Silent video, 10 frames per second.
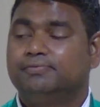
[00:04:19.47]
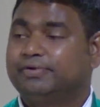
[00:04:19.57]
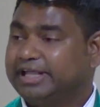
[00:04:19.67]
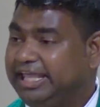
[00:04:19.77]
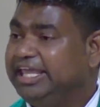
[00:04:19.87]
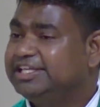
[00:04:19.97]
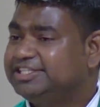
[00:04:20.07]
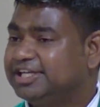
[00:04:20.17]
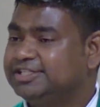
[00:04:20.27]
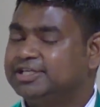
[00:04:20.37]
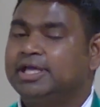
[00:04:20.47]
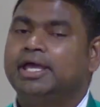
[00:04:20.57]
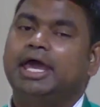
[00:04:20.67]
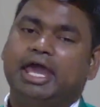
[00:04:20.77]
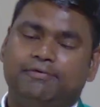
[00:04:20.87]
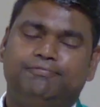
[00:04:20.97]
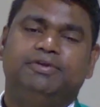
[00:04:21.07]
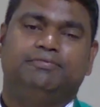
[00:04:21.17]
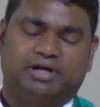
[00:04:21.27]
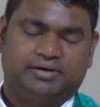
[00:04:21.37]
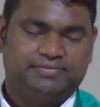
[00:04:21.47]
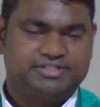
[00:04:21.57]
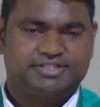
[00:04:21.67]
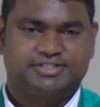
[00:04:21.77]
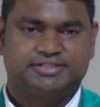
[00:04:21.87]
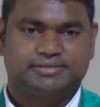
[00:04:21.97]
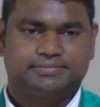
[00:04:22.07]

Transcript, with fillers: for each and every one of us.